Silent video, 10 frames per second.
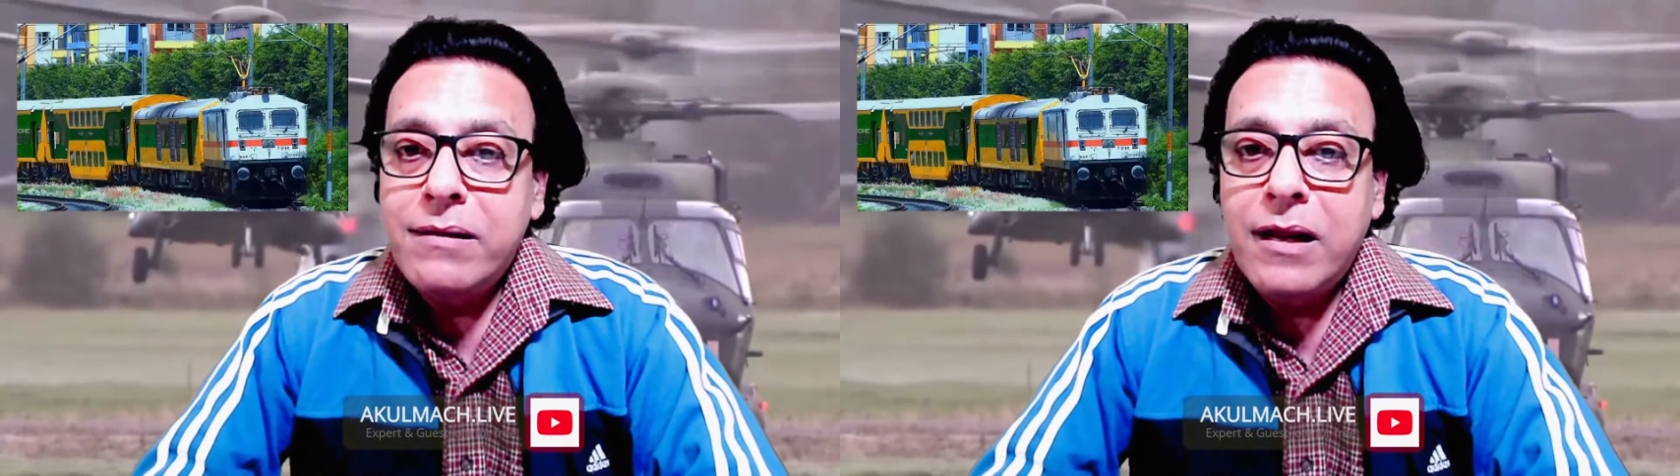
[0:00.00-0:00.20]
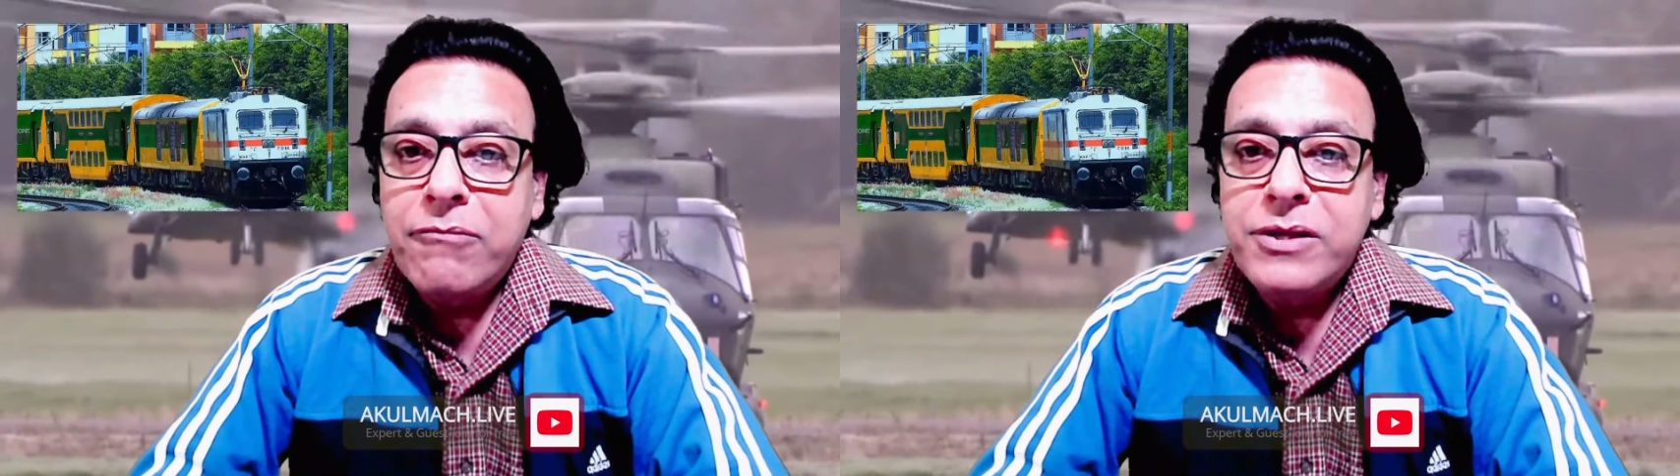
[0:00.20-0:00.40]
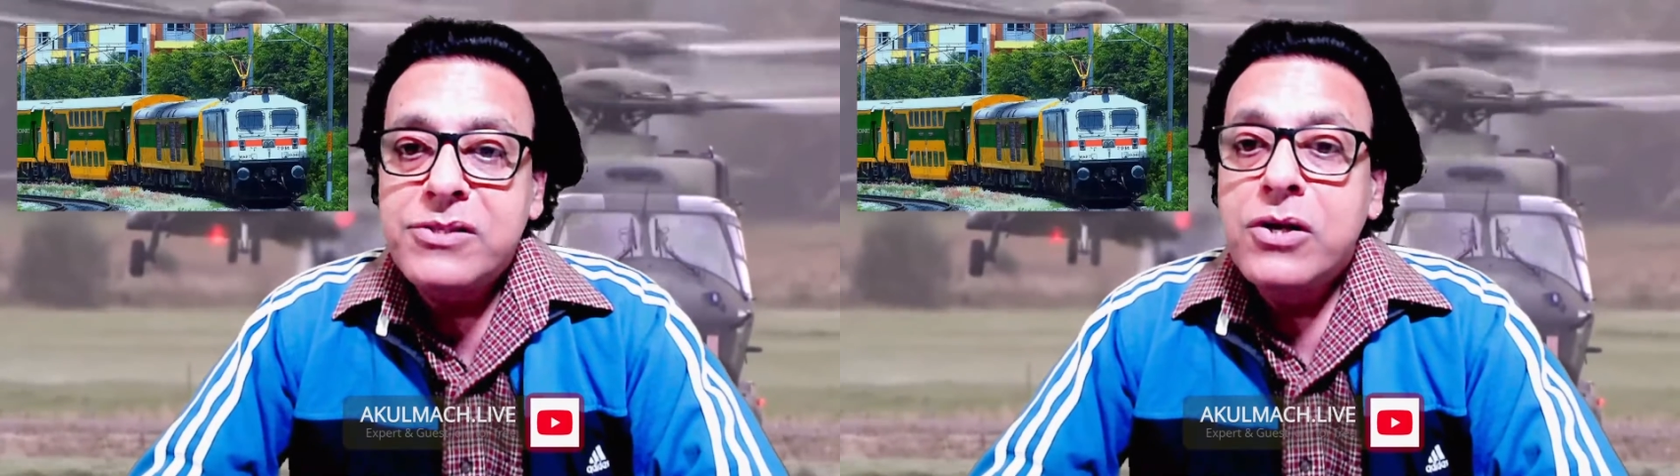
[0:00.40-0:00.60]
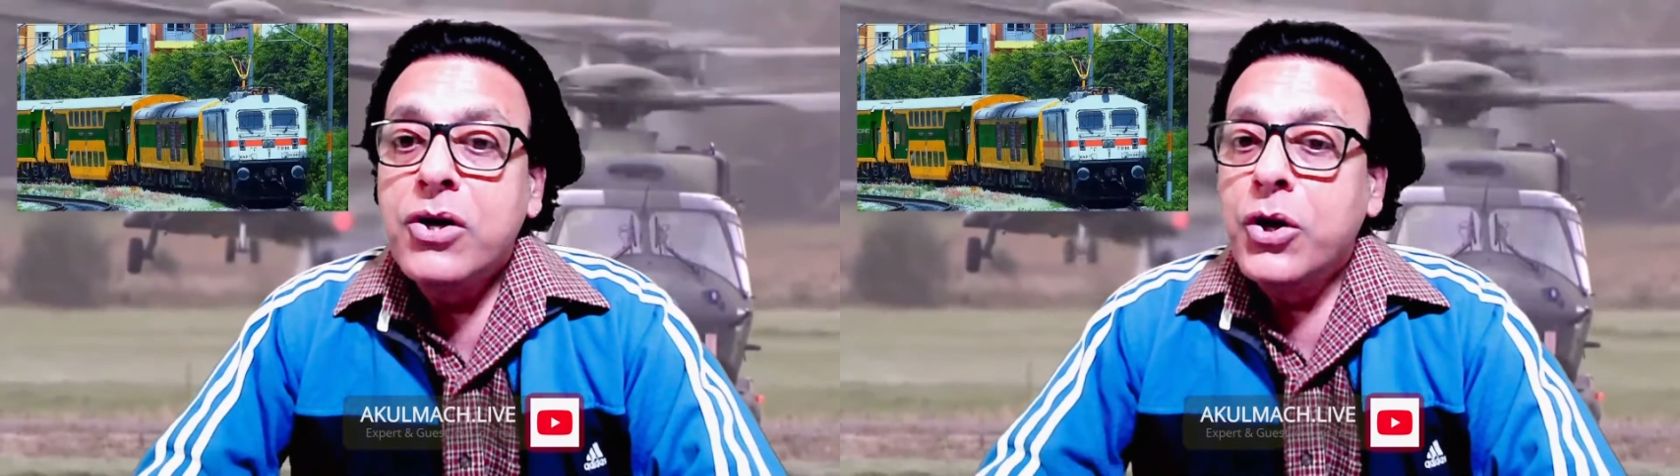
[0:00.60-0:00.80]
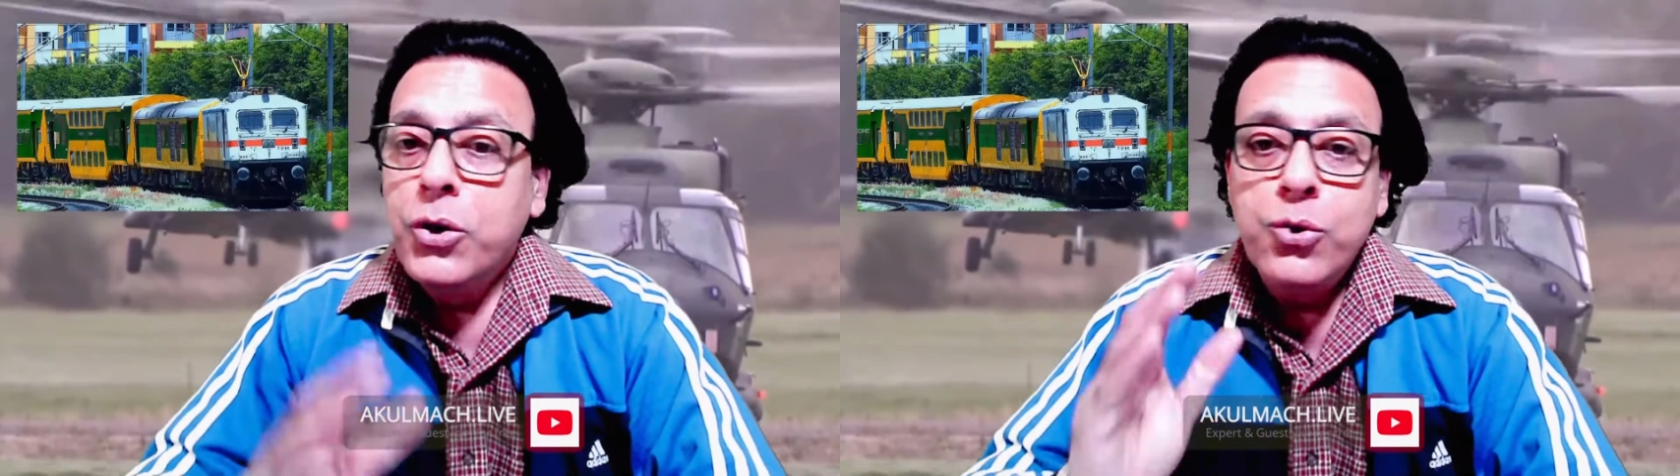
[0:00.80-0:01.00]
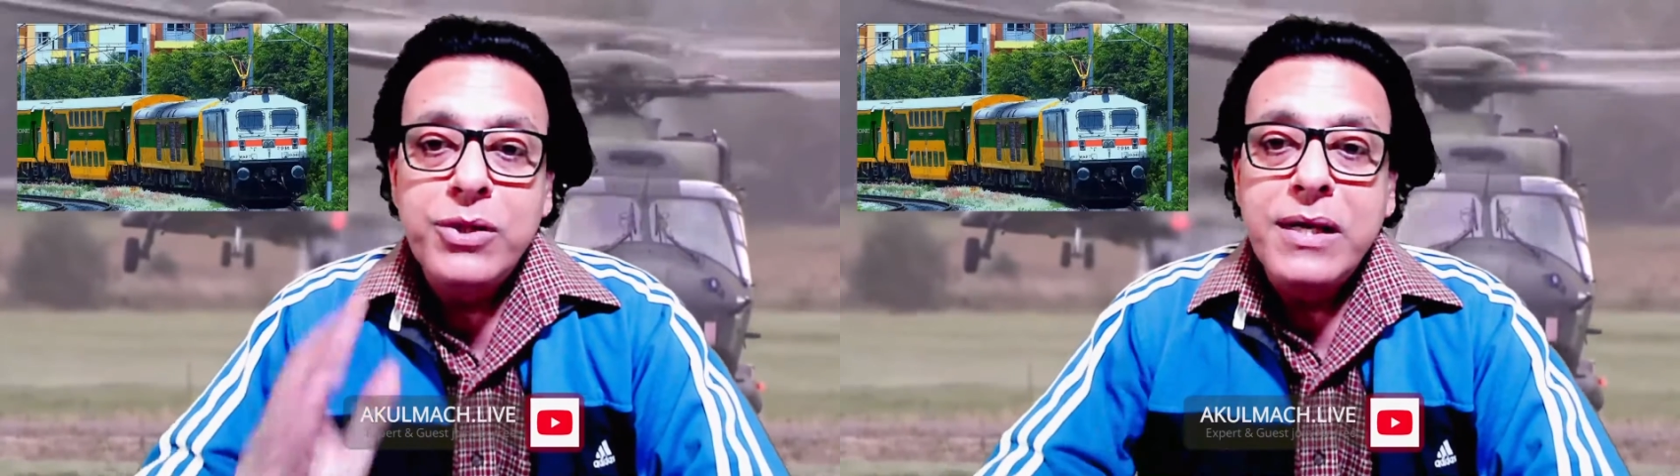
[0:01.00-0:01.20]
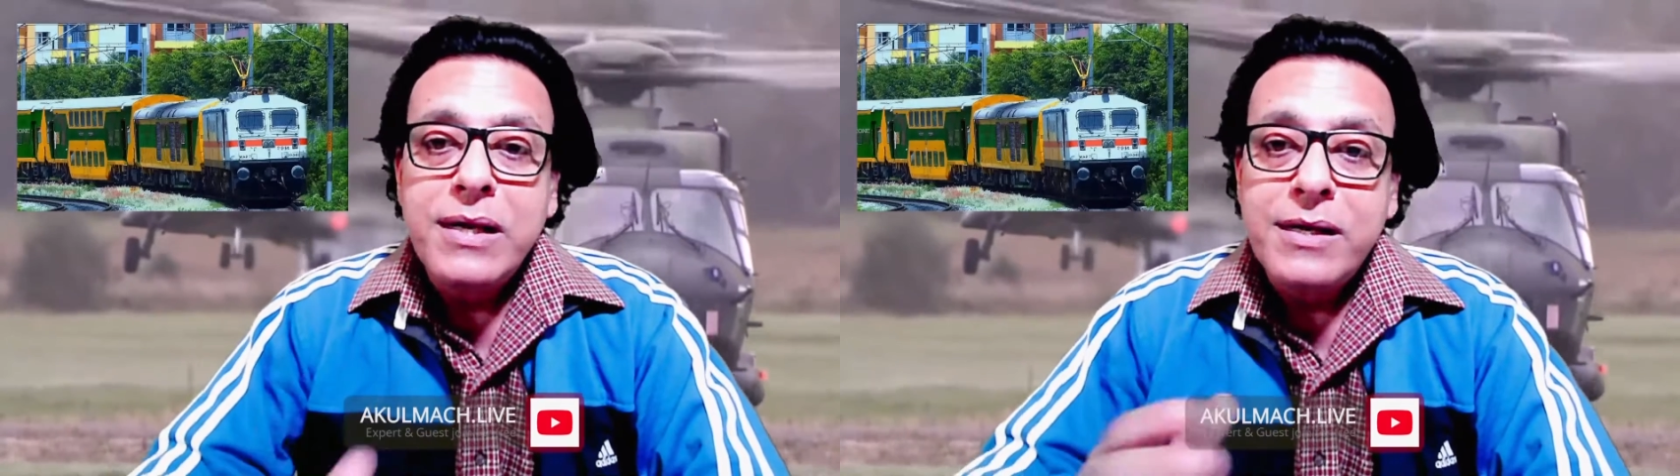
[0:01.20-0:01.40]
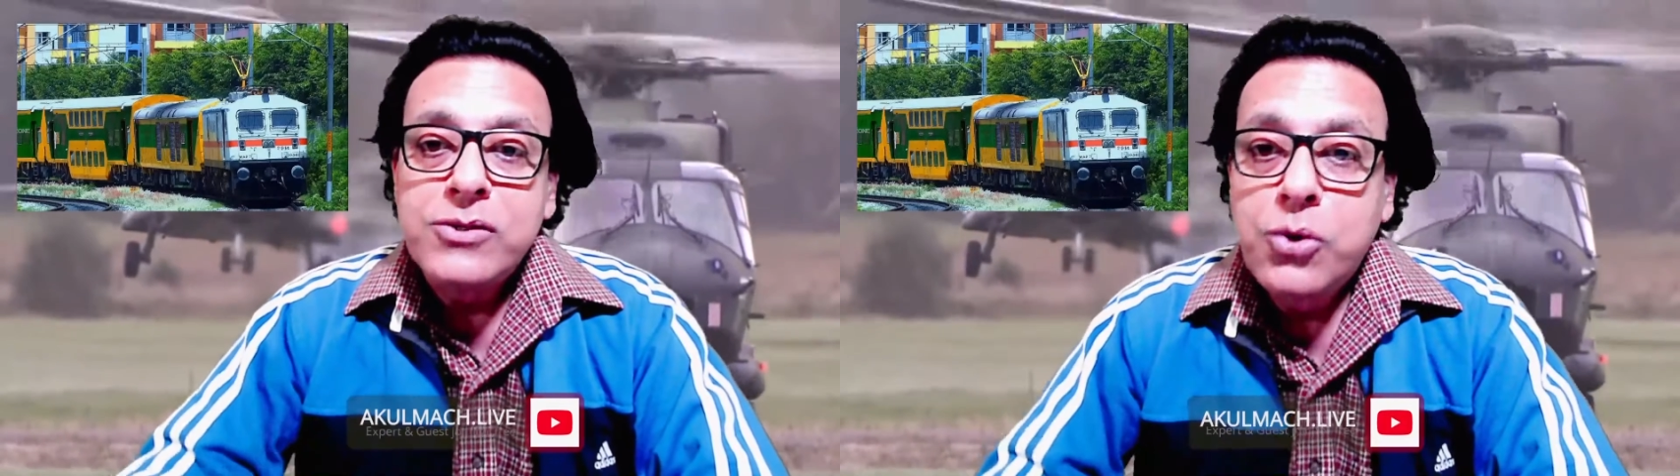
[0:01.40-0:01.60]
Railways. Do you think
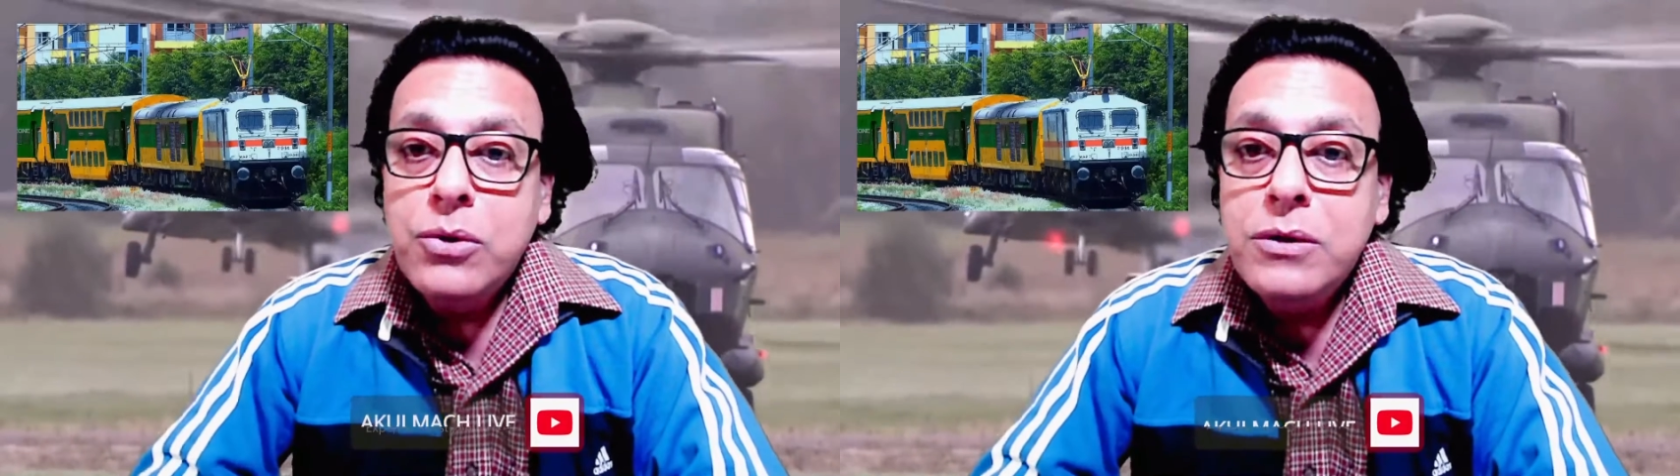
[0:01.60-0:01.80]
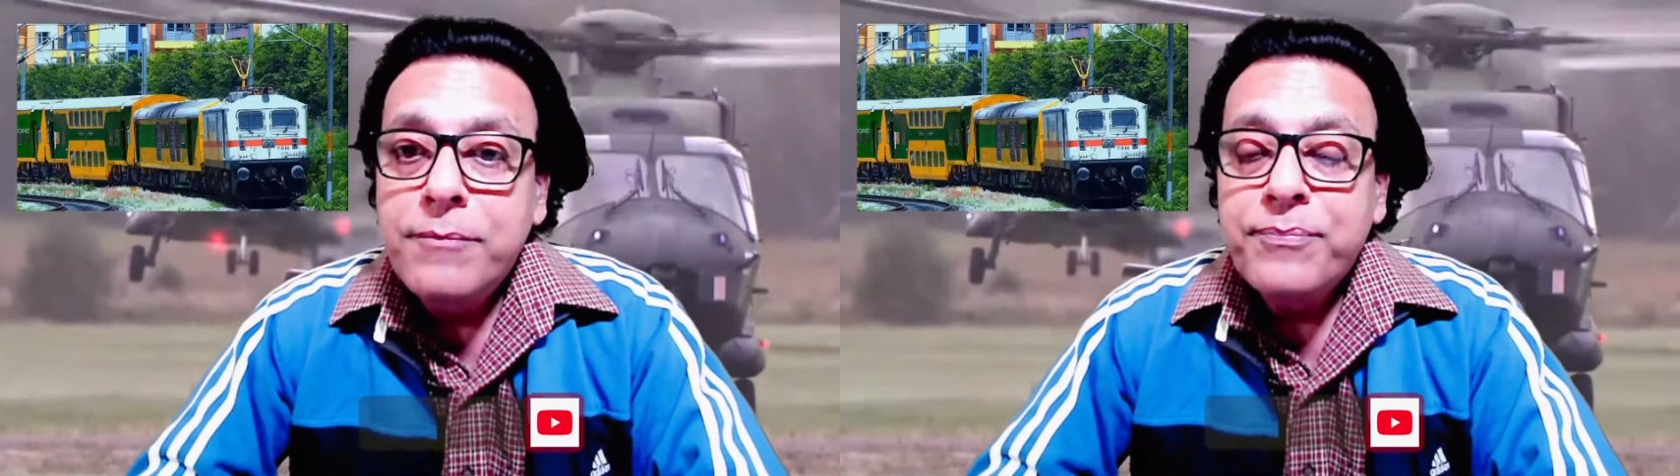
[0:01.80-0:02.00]
it is good